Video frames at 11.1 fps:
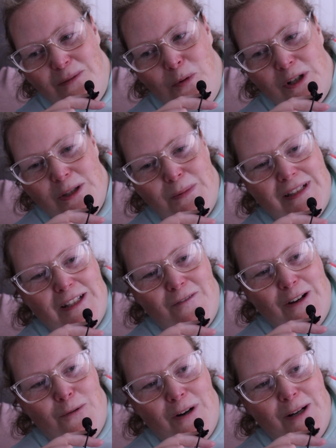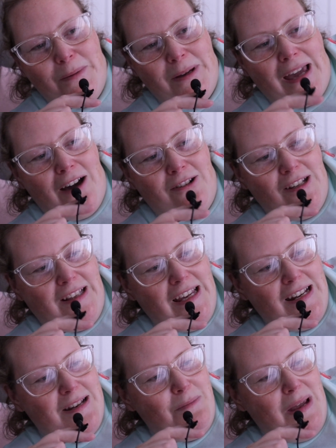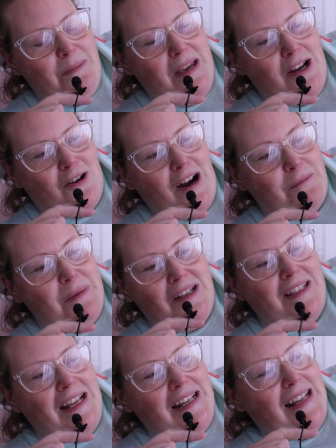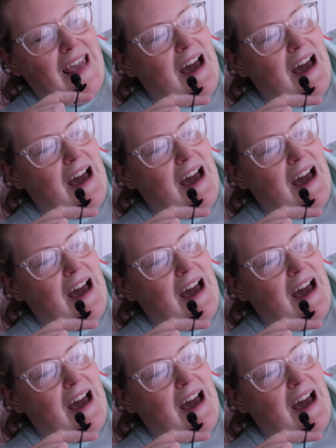a more specific word, but calculated may be correct because I did